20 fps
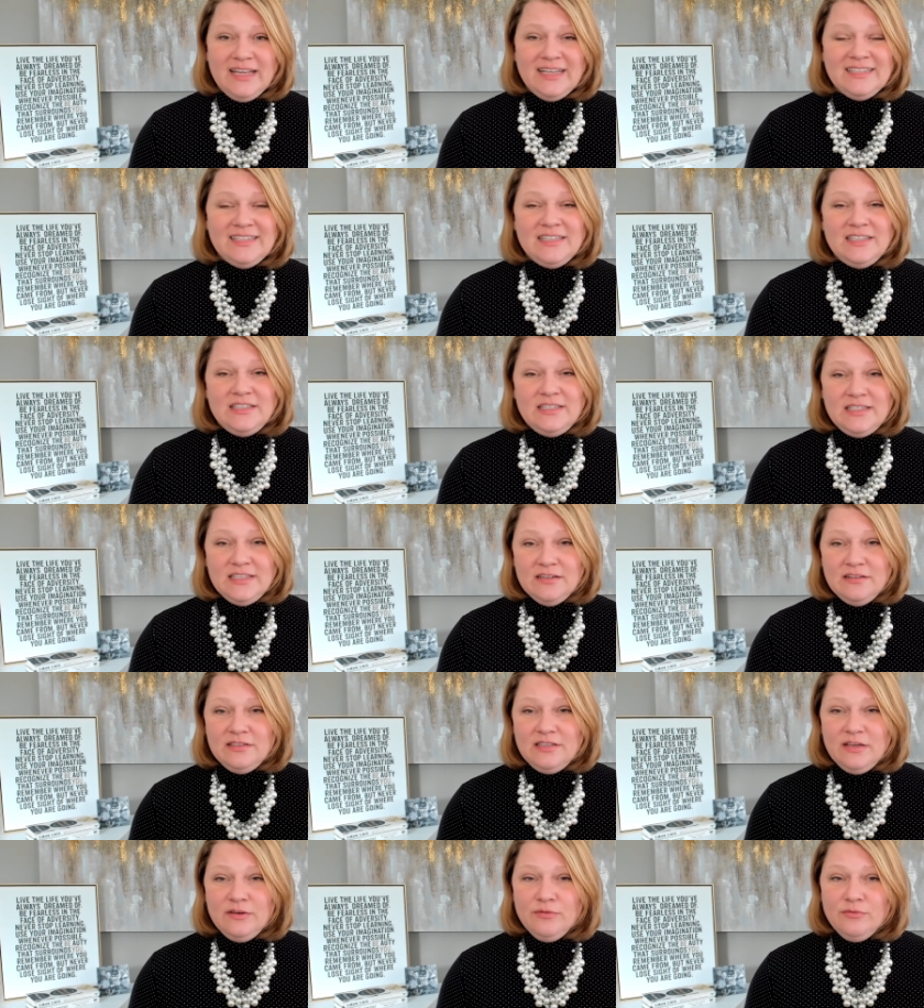and
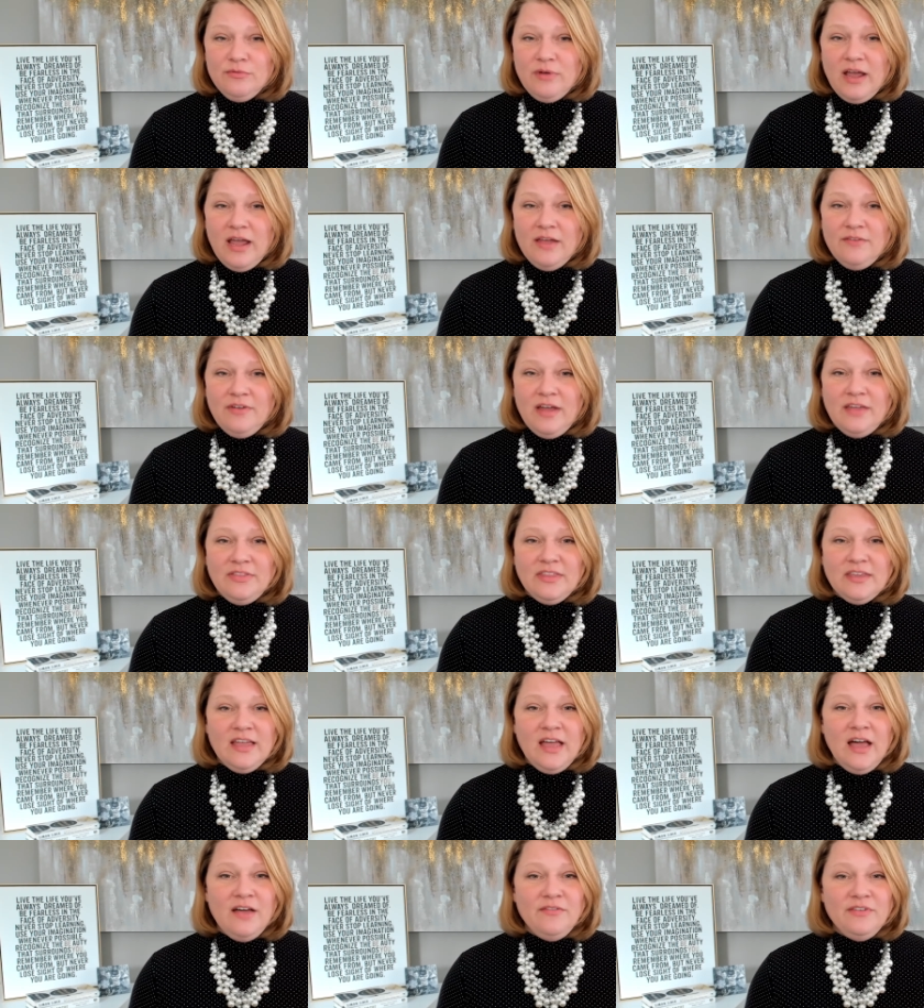still didn't arrive at
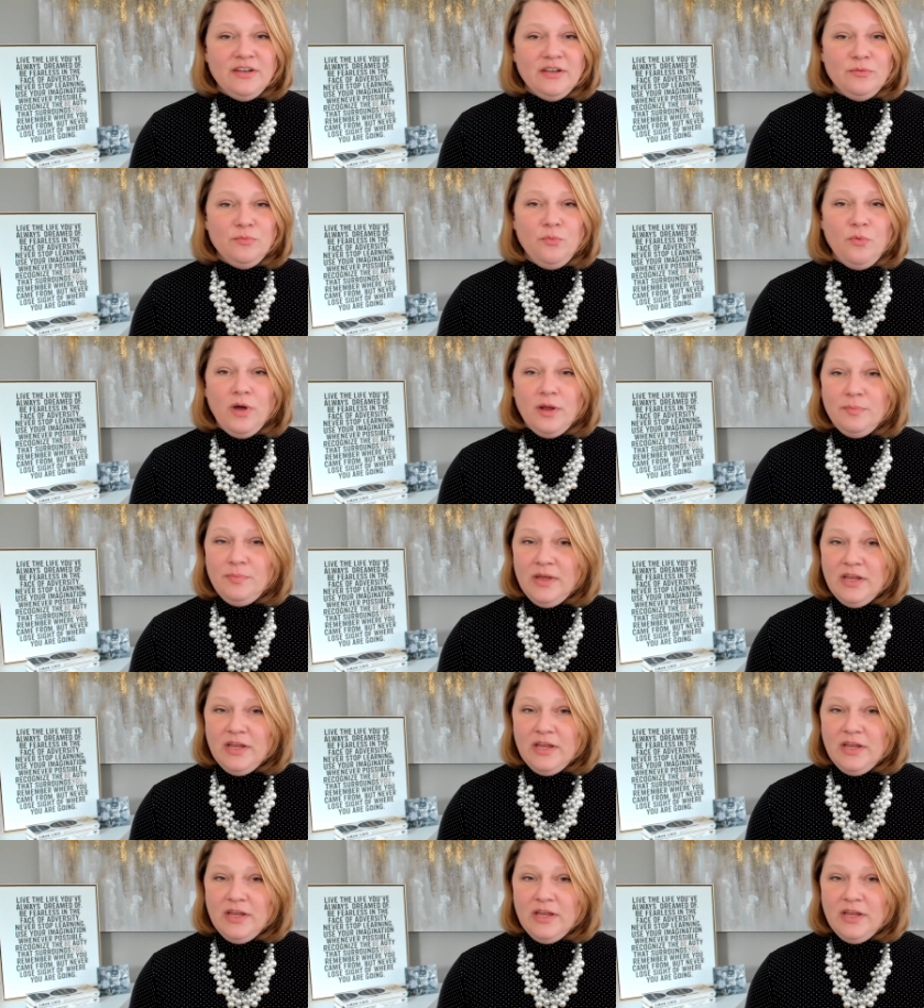the coveted one